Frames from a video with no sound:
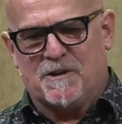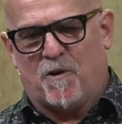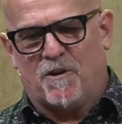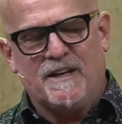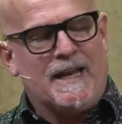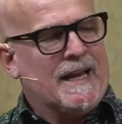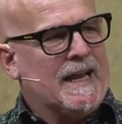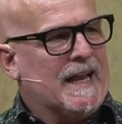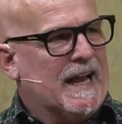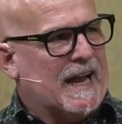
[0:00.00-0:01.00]
on,
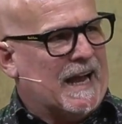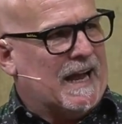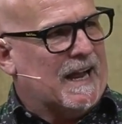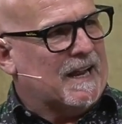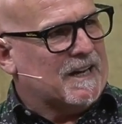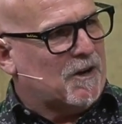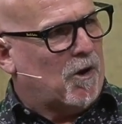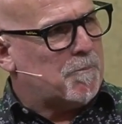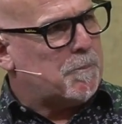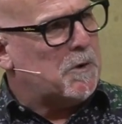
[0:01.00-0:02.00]

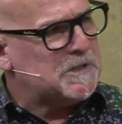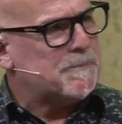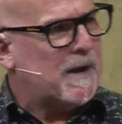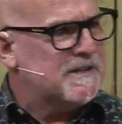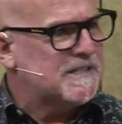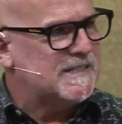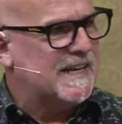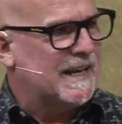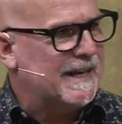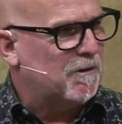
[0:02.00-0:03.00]
God puts Moses in
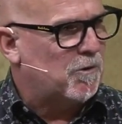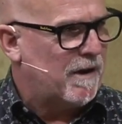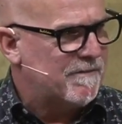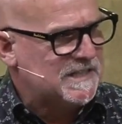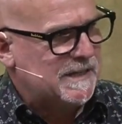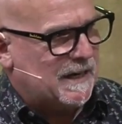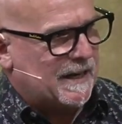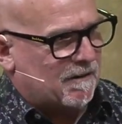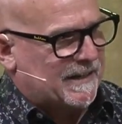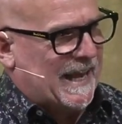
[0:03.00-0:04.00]
a little crevice, in a
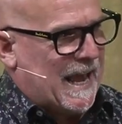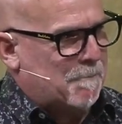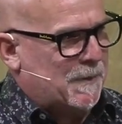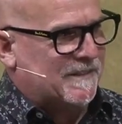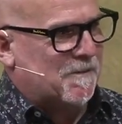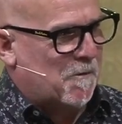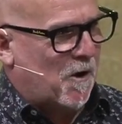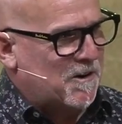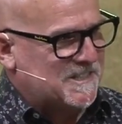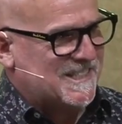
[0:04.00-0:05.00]
little gap in the
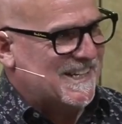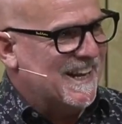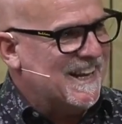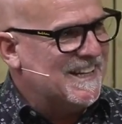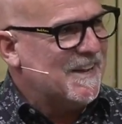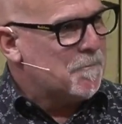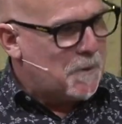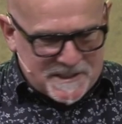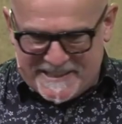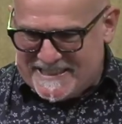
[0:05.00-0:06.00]
rocks,
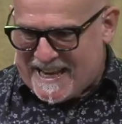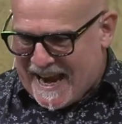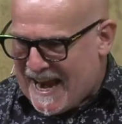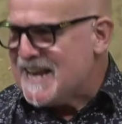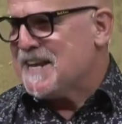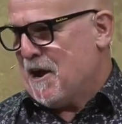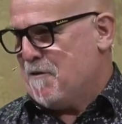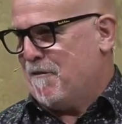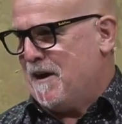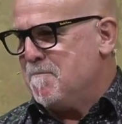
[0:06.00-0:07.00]
puts his hand
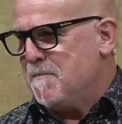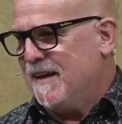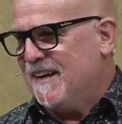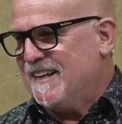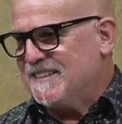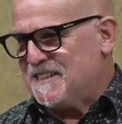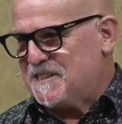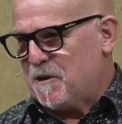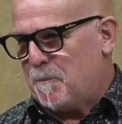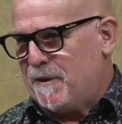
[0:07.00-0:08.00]
over him to
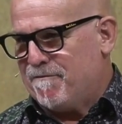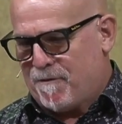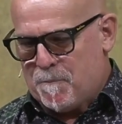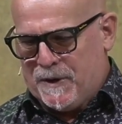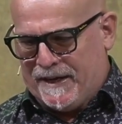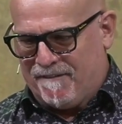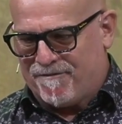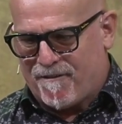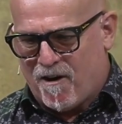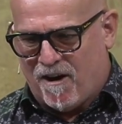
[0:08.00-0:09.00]
stop him from being
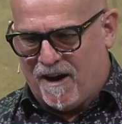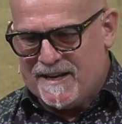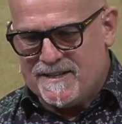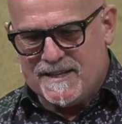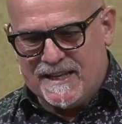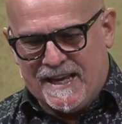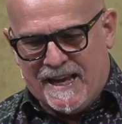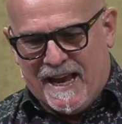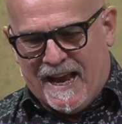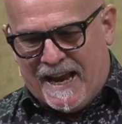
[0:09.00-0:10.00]
fried,
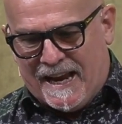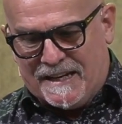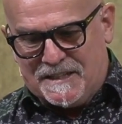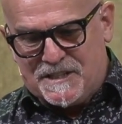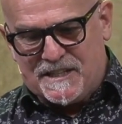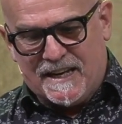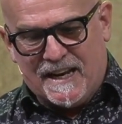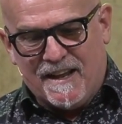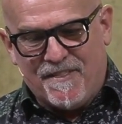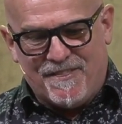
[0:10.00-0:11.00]
and
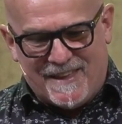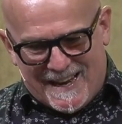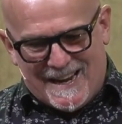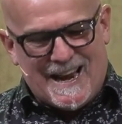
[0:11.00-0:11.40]
then